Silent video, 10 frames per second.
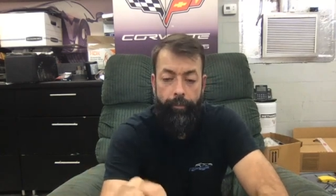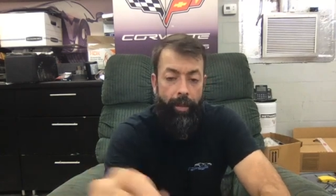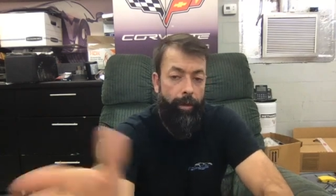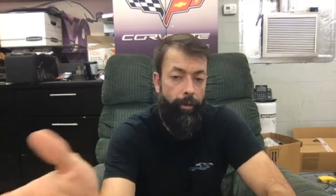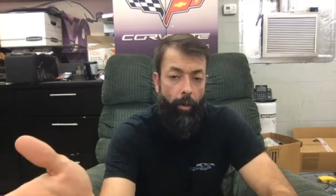
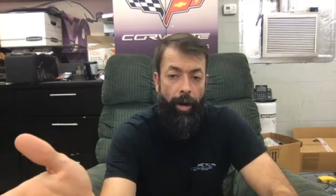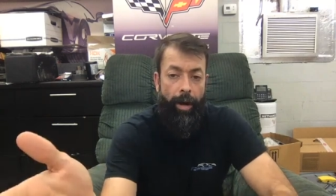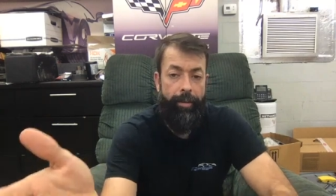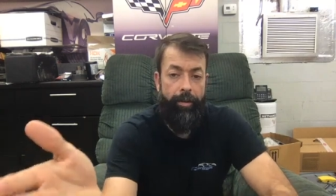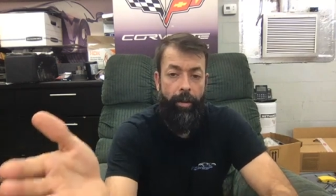If you want to
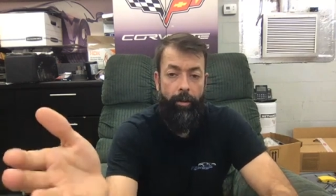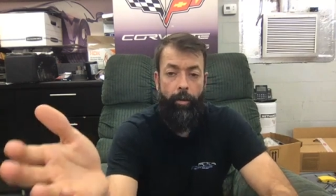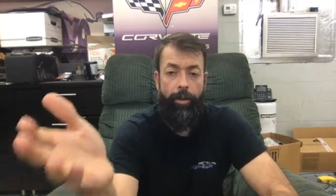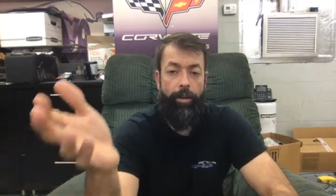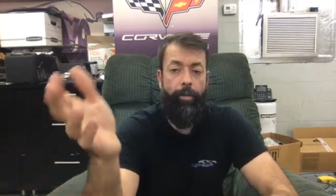ask another
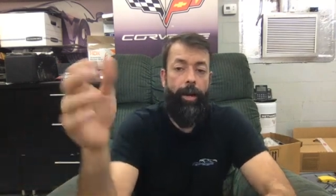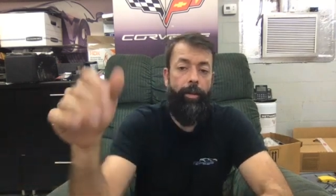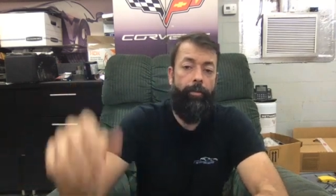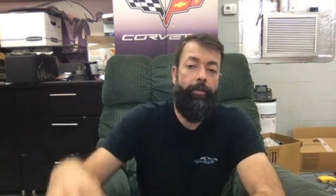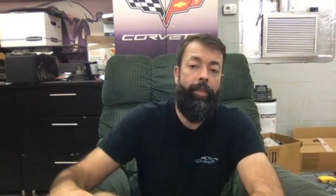question
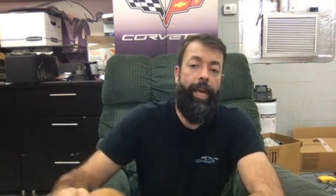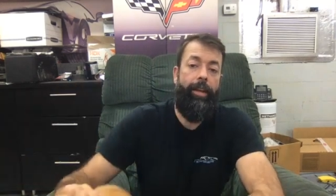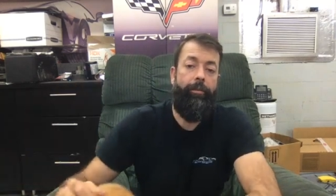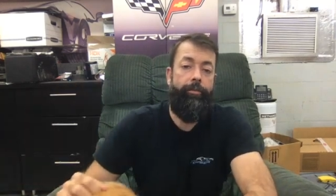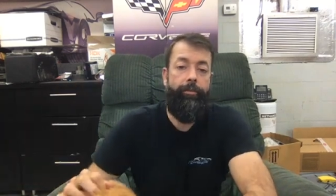about
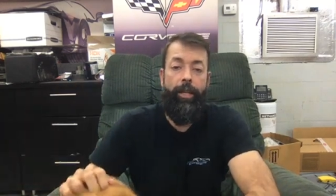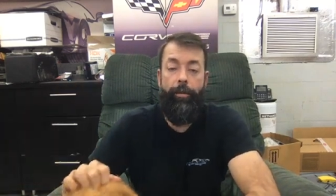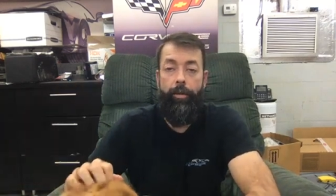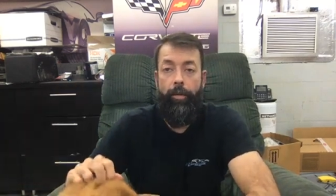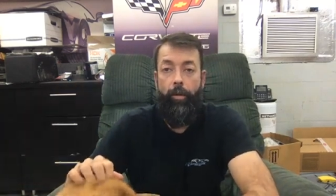that,
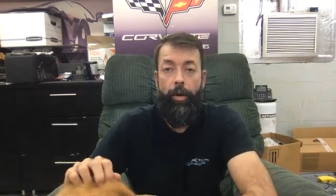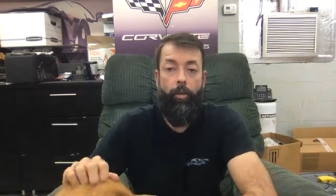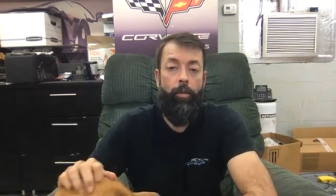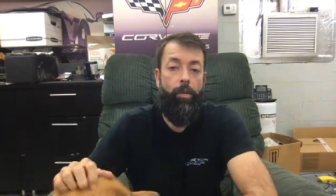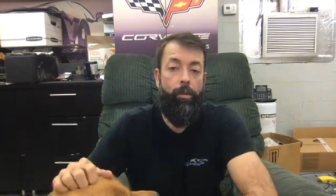tell me
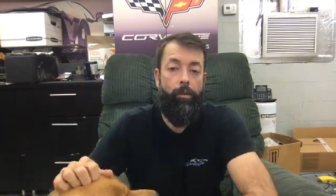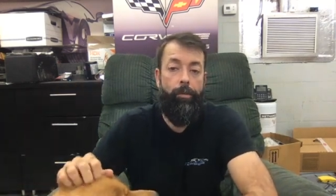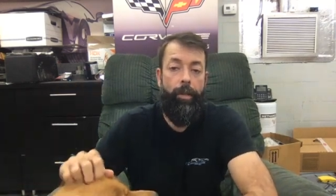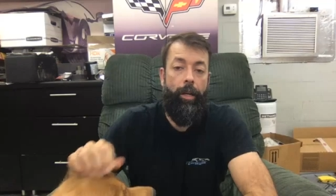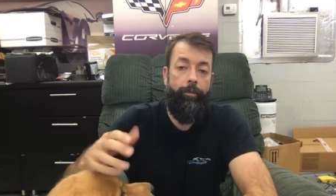what,
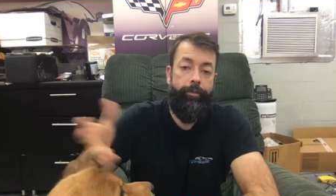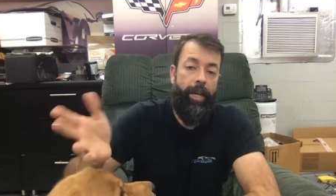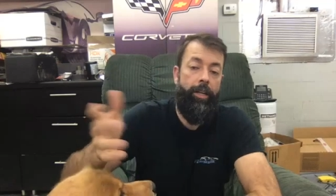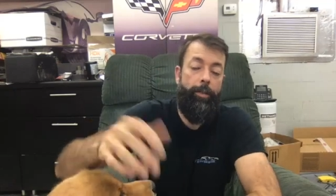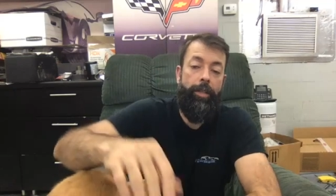
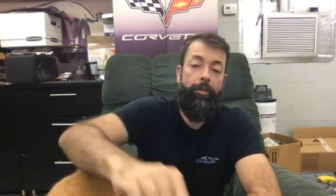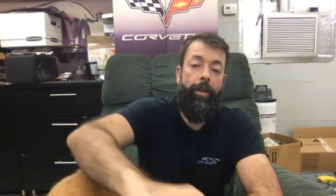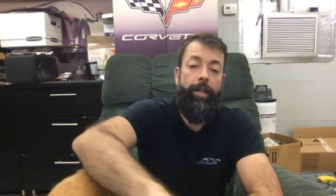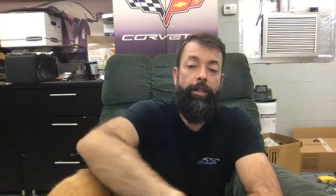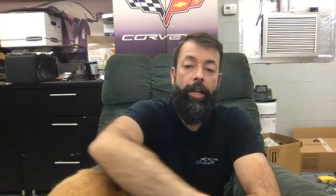kind of
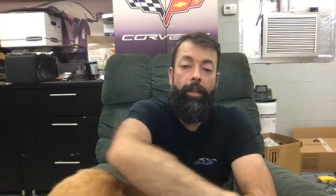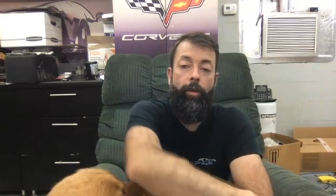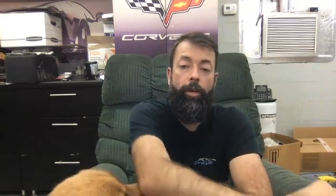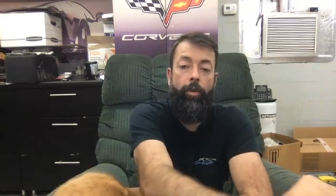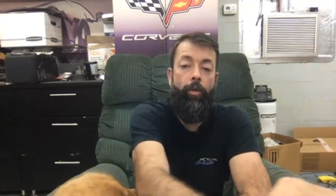specify exactly
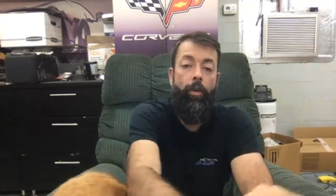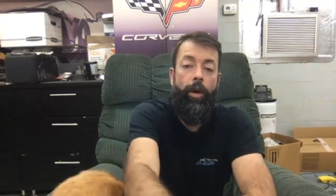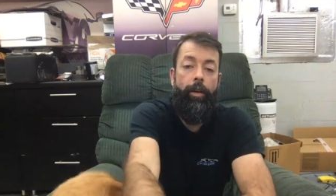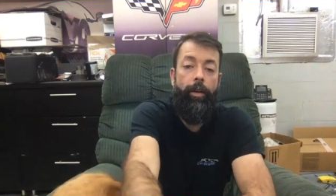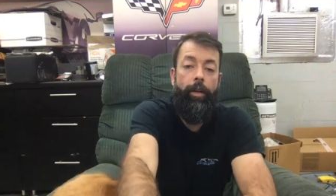what you would
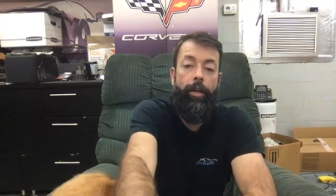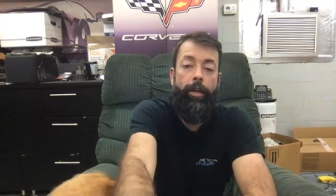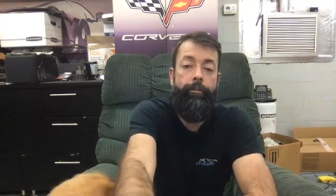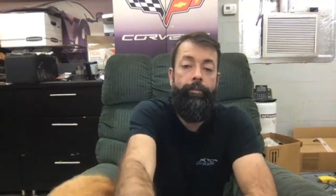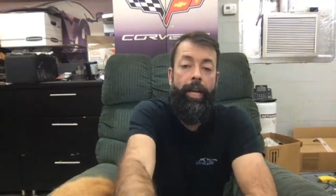want,
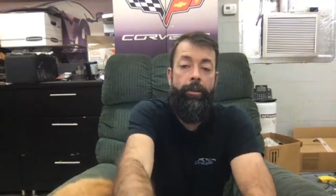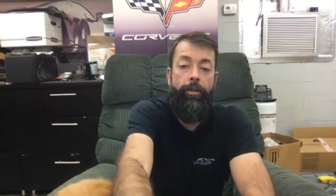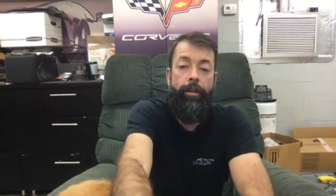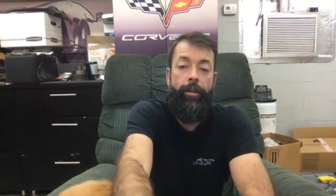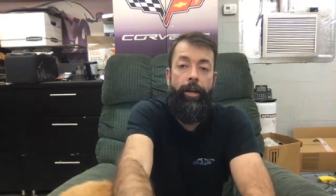
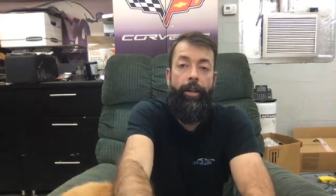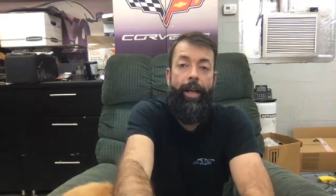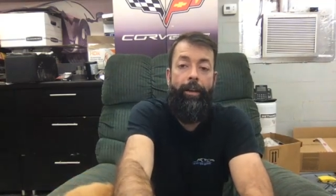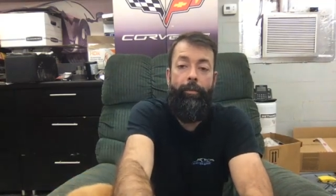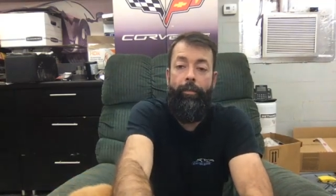Adrian, on
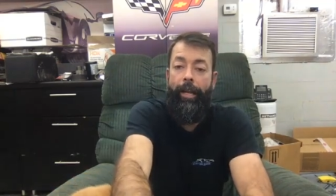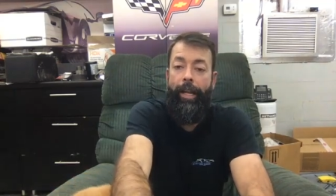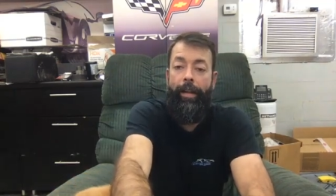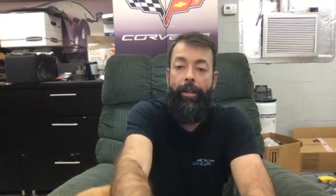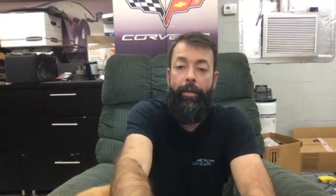that,
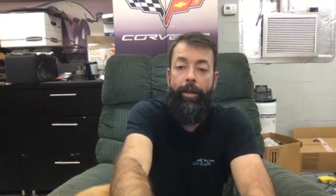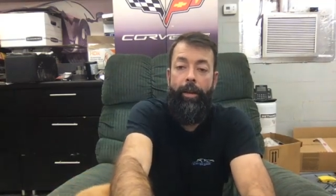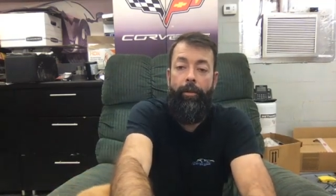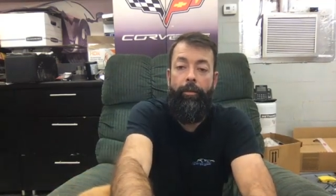and let me know.